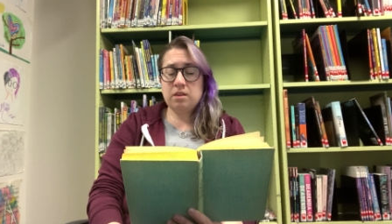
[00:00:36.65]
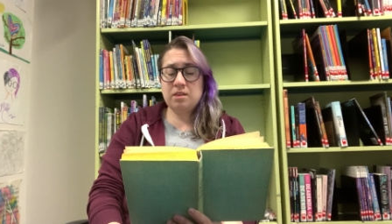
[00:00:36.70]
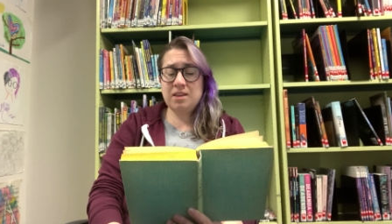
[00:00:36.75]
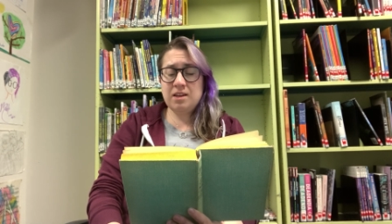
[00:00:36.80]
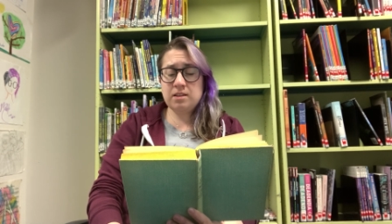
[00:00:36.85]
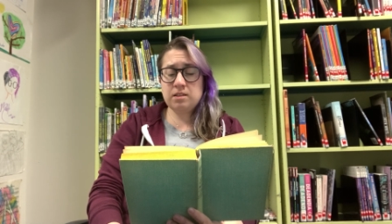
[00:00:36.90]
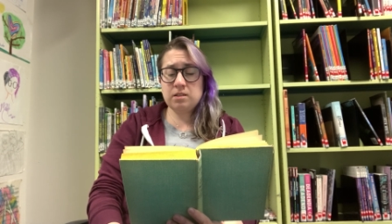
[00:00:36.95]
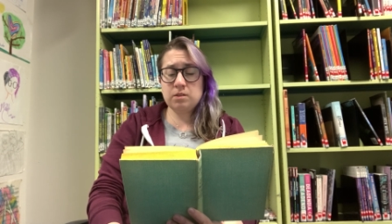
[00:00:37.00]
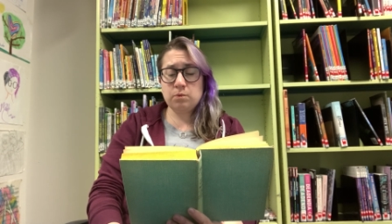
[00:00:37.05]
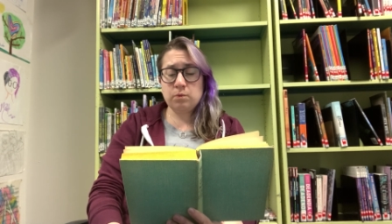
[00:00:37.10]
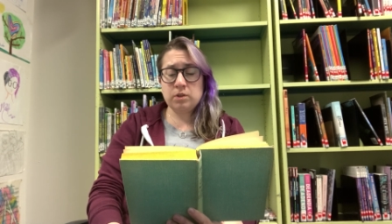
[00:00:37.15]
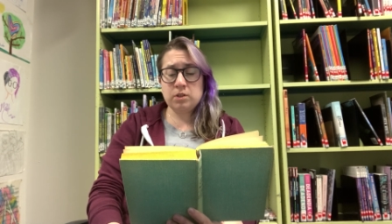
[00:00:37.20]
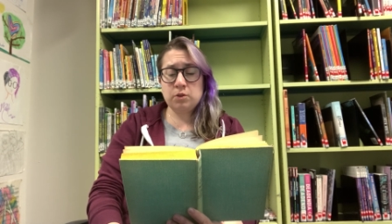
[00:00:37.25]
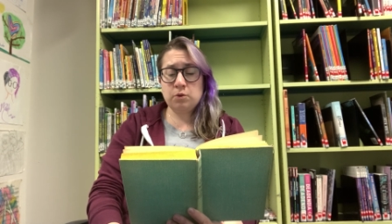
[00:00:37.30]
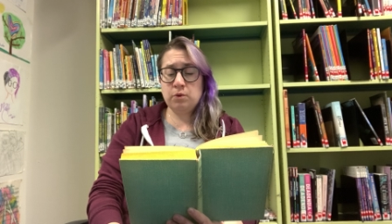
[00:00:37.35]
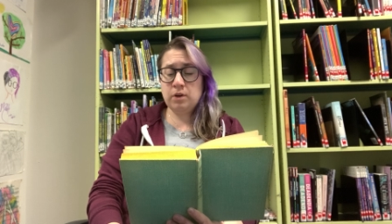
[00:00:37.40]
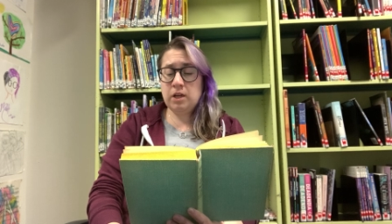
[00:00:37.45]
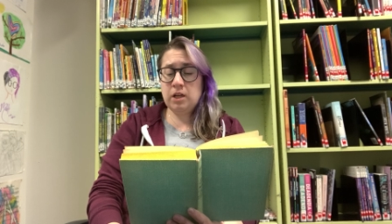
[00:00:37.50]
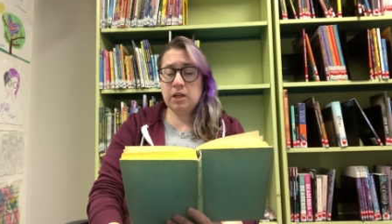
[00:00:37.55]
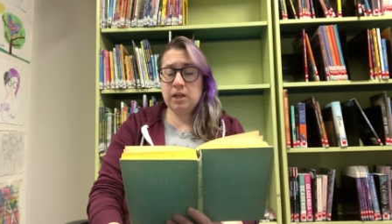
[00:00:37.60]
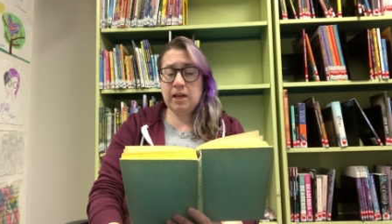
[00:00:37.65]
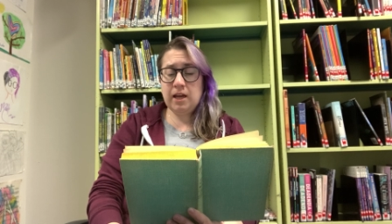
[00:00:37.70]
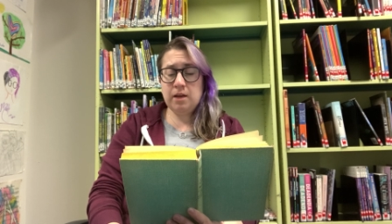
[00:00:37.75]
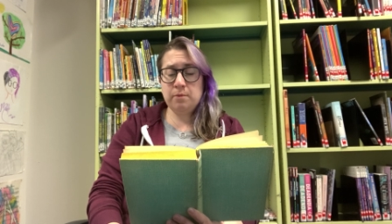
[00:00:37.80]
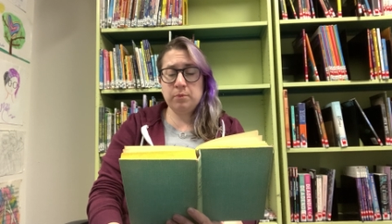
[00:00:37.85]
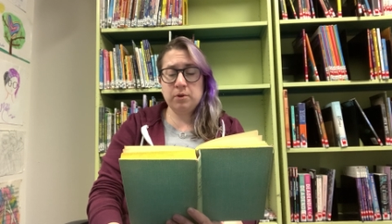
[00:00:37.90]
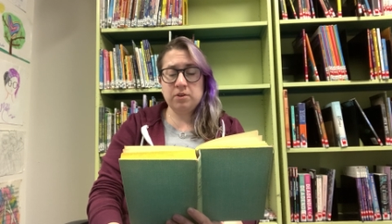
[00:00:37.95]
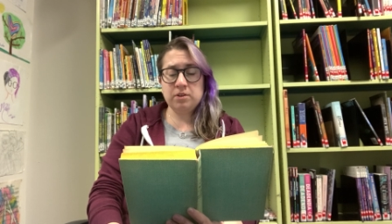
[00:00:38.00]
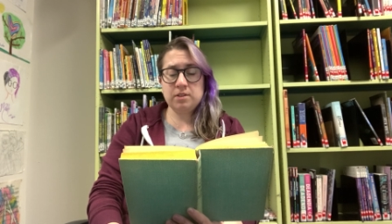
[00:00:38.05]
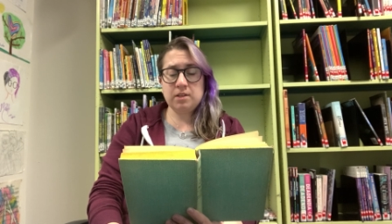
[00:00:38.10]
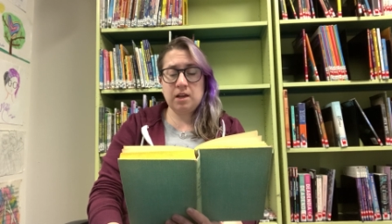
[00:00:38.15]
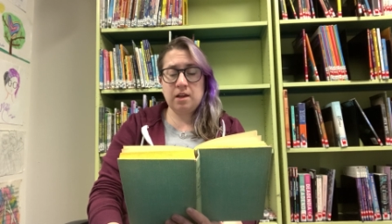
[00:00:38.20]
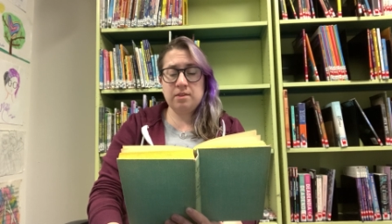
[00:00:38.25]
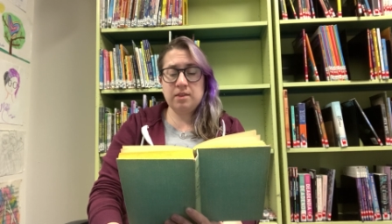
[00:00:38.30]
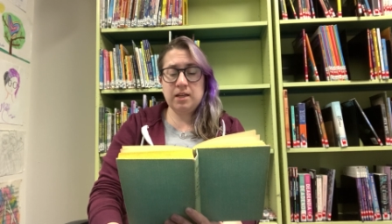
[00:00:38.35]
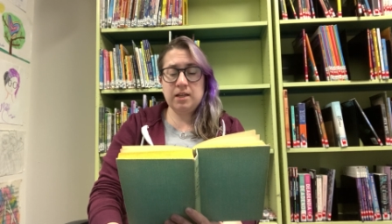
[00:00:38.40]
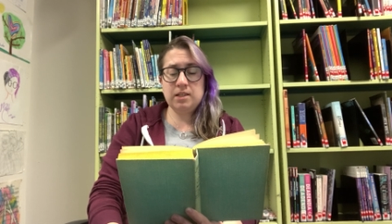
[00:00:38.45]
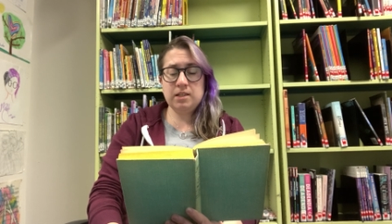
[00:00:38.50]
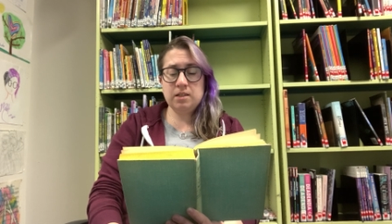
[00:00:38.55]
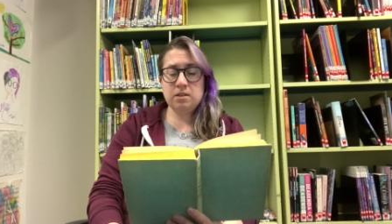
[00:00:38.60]
This was Green Gables,
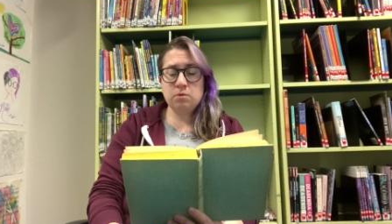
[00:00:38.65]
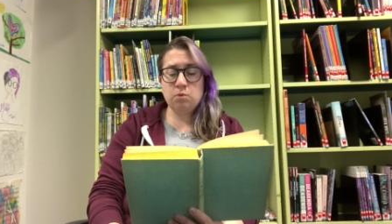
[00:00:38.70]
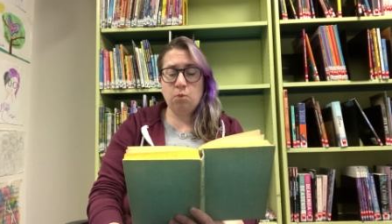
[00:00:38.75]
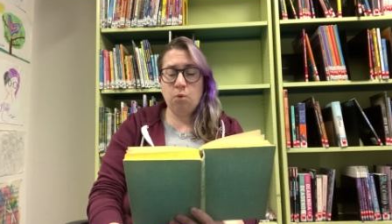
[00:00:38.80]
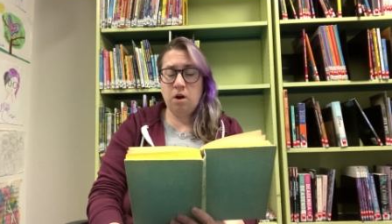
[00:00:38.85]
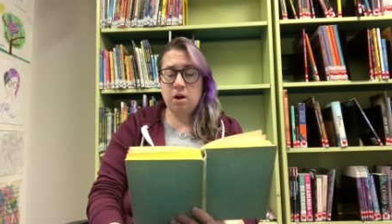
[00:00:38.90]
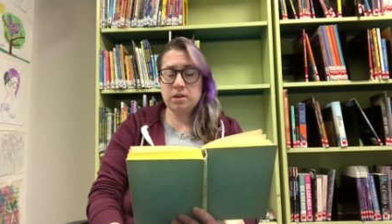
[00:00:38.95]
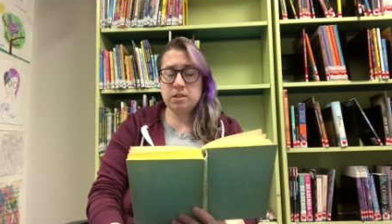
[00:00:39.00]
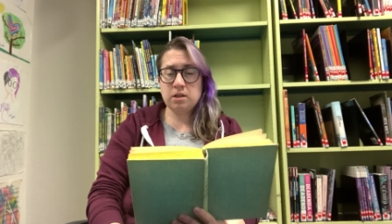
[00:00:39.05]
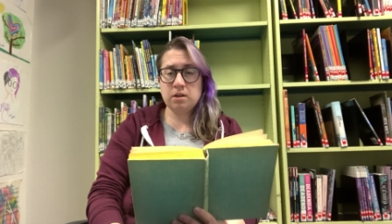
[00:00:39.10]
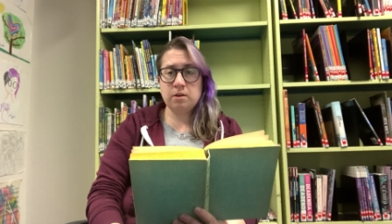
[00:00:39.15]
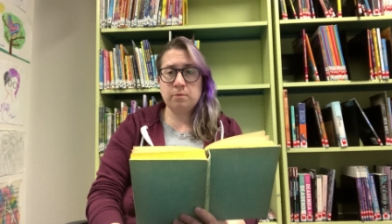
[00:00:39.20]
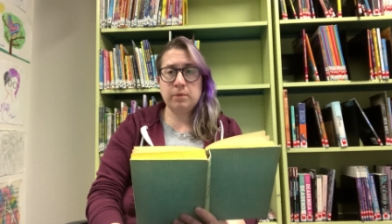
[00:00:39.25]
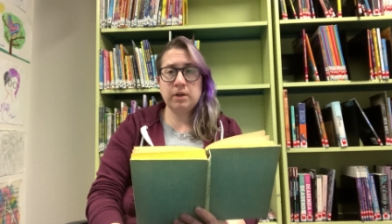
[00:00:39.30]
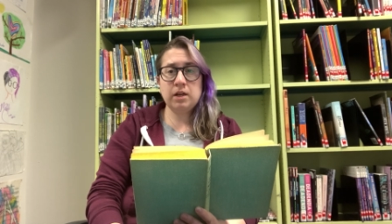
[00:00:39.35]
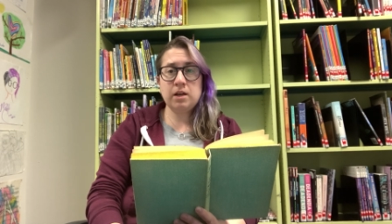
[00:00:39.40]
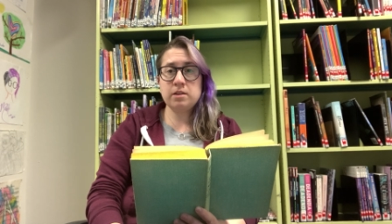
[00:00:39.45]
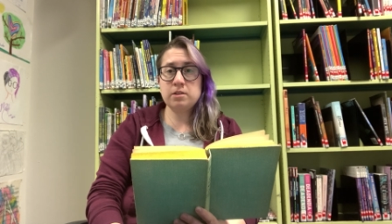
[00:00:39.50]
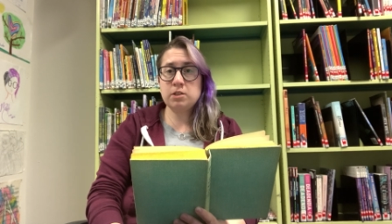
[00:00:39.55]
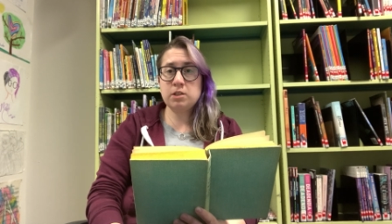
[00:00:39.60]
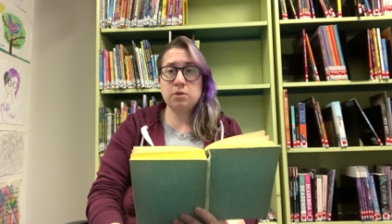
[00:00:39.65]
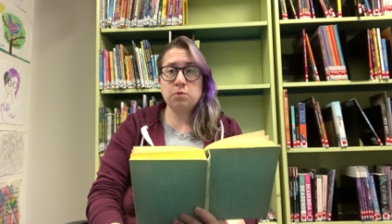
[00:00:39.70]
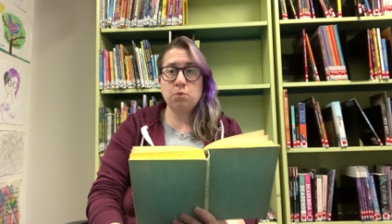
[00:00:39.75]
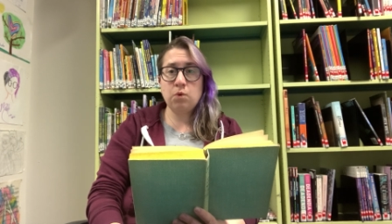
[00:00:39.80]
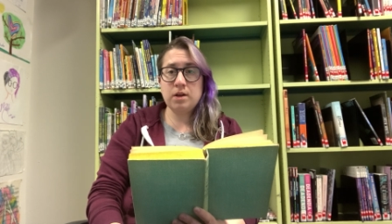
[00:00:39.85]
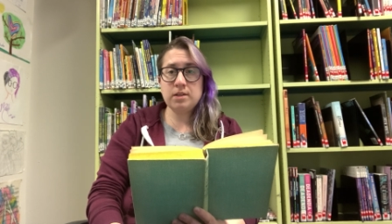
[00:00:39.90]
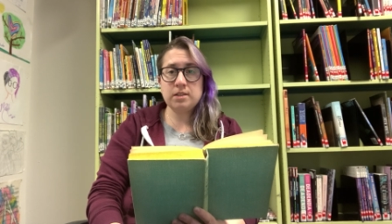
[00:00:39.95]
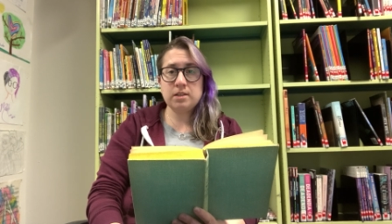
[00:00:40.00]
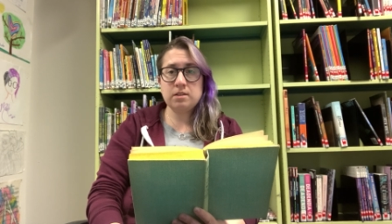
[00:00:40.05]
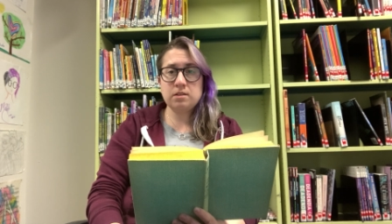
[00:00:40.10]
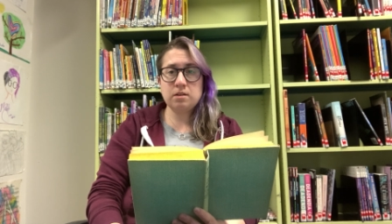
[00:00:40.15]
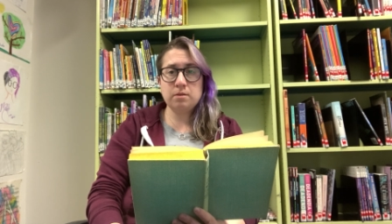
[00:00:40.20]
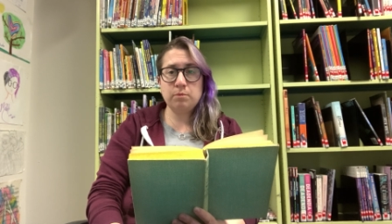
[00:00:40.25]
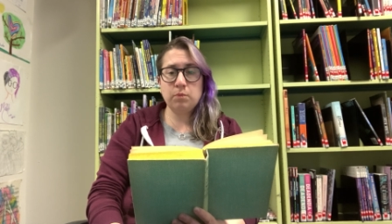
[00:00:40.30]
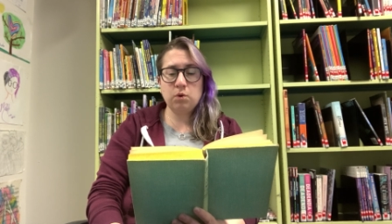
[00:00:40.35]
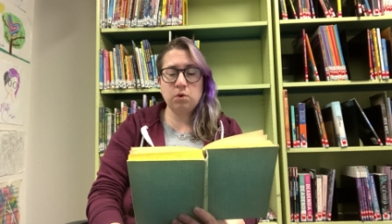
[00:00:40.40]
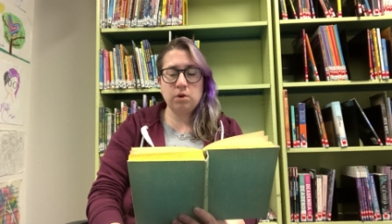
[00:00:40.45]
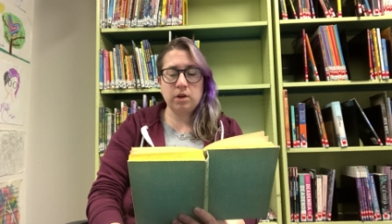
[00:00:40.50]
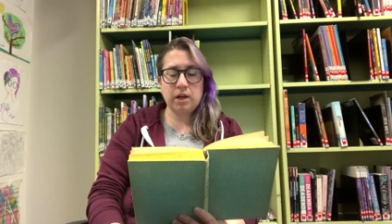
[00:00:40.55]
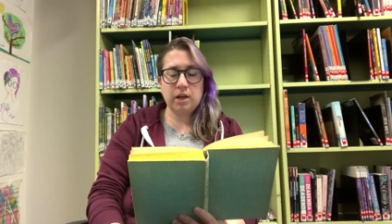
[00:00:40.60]
and they didn't want her because she wasn't a
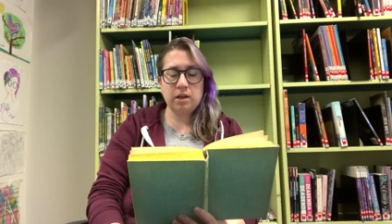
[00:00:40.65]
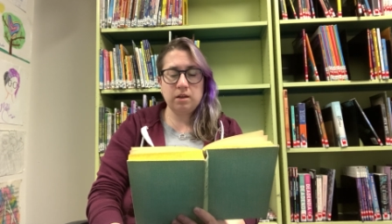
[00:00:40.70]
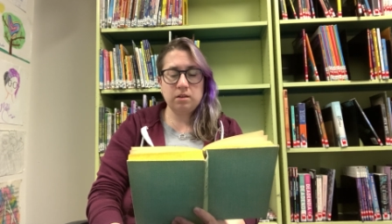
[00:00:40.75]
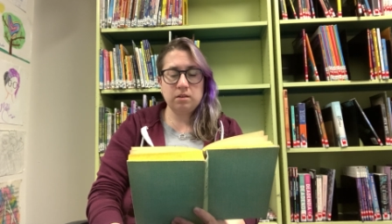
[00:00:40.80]
boy.